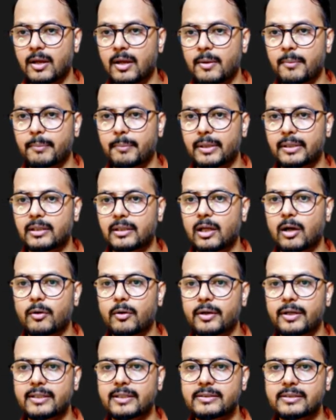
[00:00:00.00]
but now
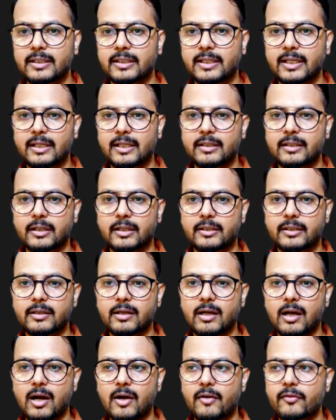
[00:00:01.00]
it's again cutting
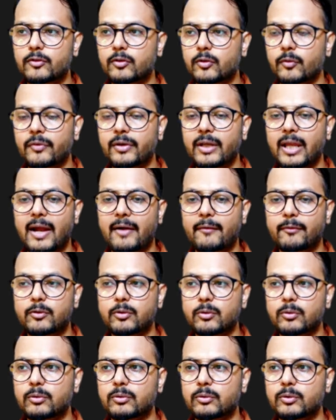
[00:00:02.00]
half so we have
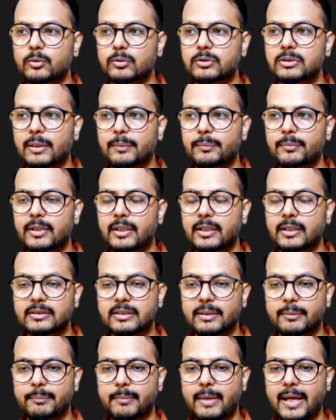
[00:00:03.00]
to do something
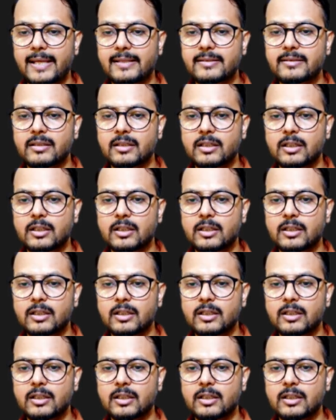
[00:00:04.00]
some math